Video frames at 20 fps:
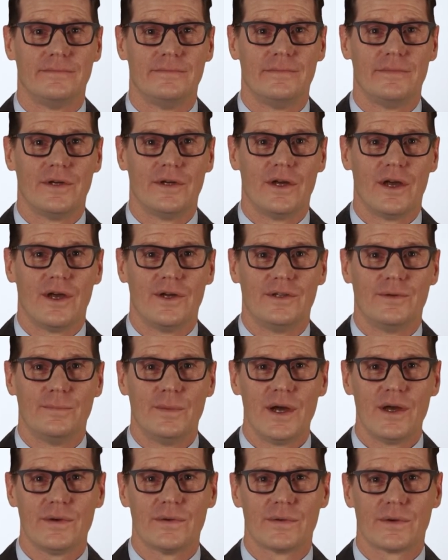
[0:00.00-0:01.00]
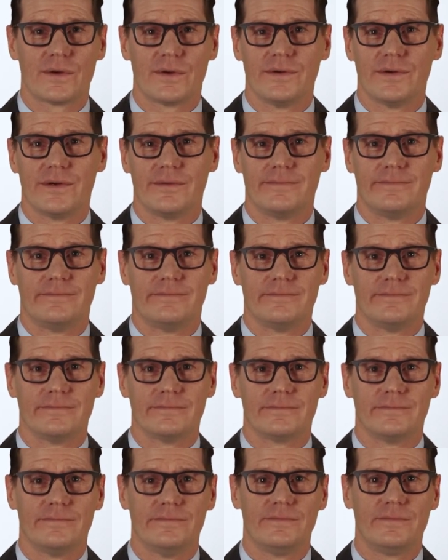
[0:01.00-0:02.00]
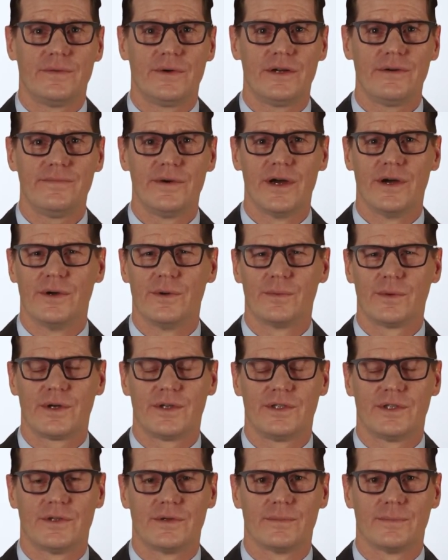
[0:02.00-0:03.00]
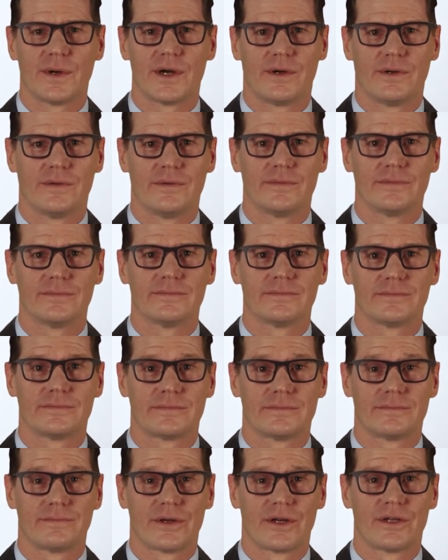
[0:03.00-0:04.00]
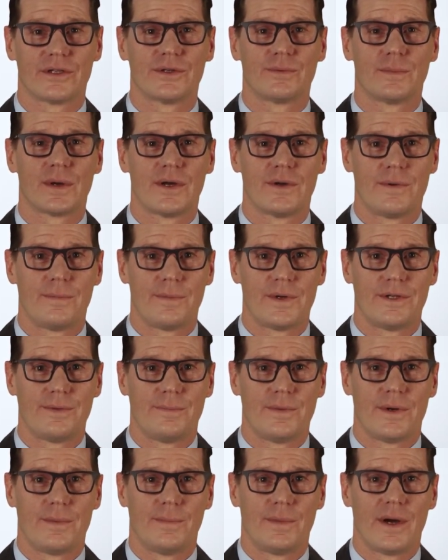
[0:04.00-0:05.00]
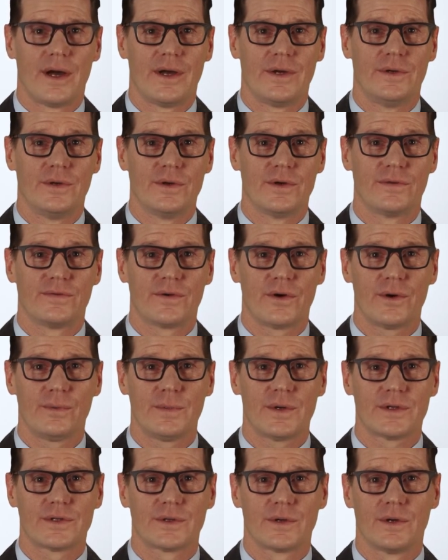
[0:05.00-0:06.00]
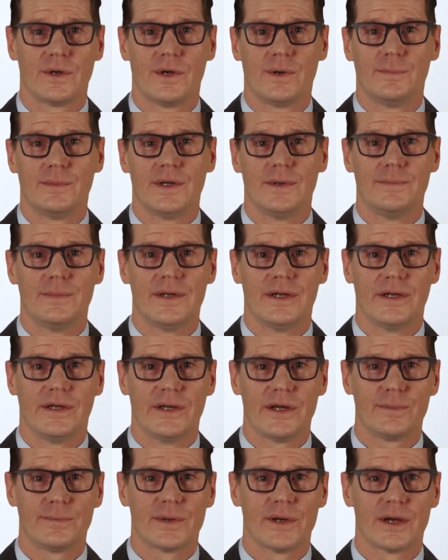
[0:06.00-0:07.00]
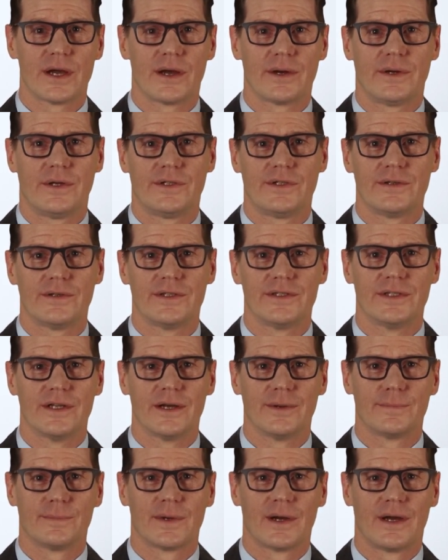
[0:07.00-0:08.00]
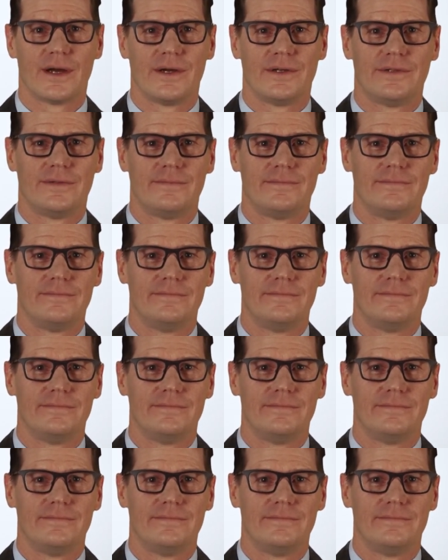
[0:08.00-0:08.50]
the cost model or the revaluation model. Each model must be applied uniformly to all PPE belonging to the same class.